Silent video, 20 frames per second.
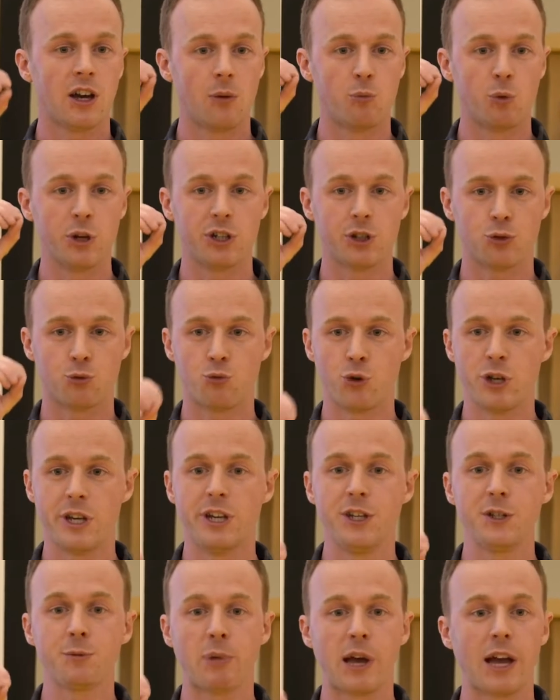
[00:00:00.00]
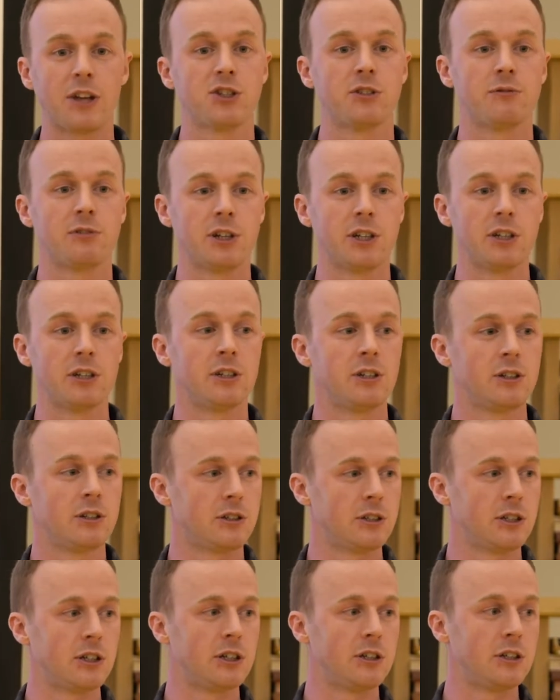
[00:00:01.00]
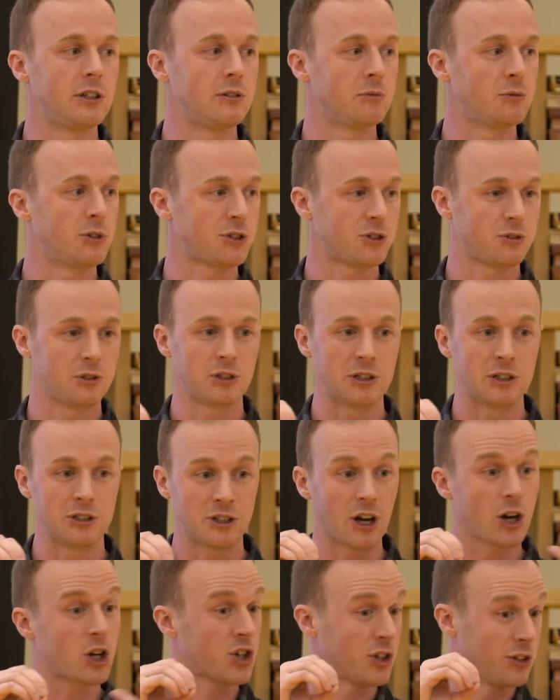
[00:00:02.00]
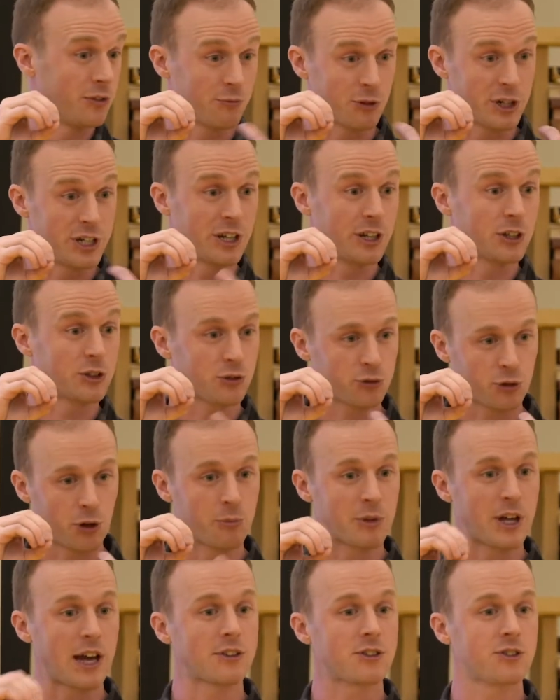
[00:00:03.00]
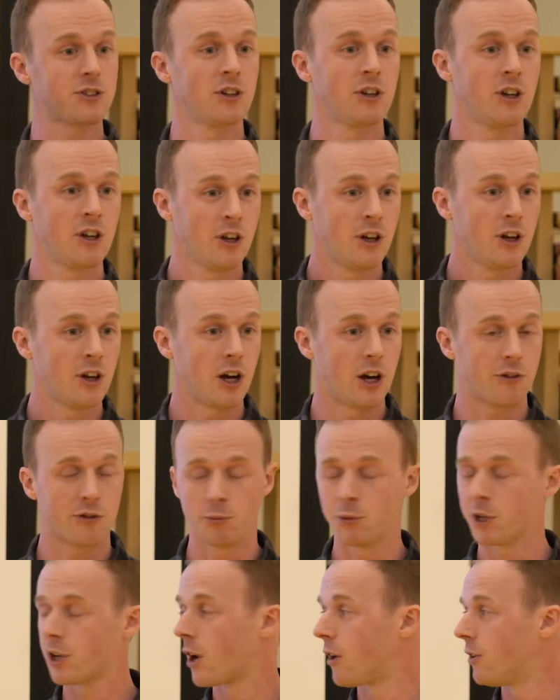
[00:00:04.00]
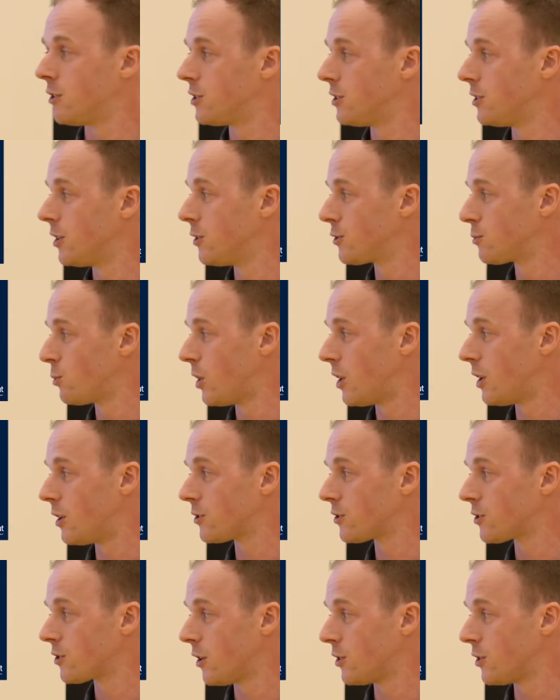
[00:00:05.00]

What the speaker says: and we just read passively the induction readings from that, from the current in those wires.